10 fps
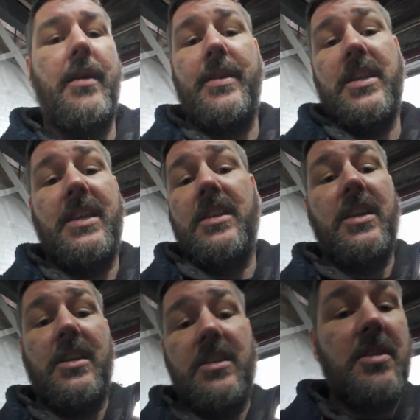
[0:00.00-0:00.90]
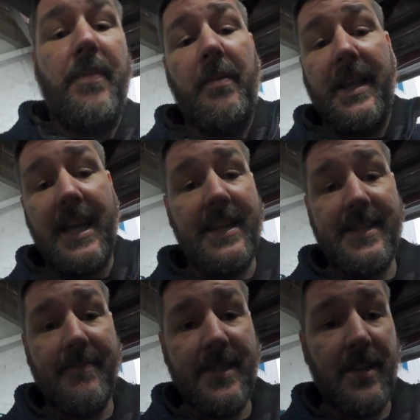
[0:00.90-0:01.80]
I mean, you probably can
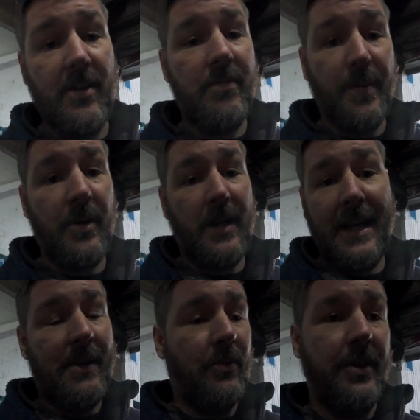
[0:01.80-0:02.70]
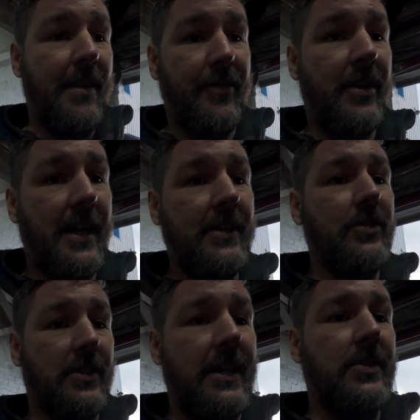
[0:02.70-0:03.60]
attempt it at home, but I would never. I'd
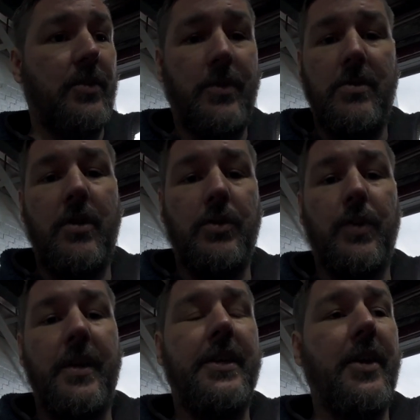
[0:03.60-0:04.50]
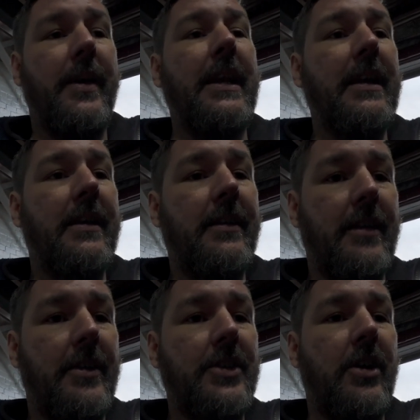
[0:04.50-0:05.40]
just get someone who knows what they're doing
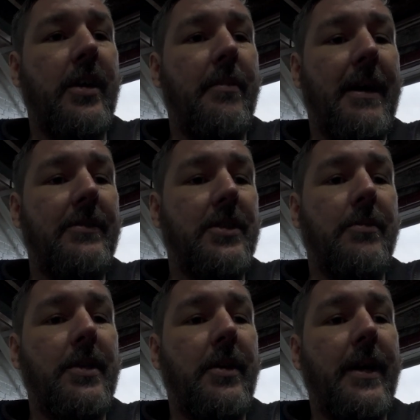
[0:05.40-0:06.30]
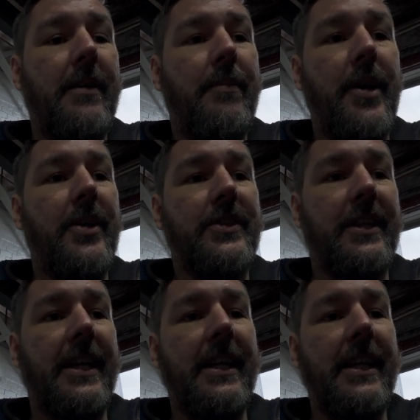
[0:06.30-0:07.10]
and talking about to come and do it, personally.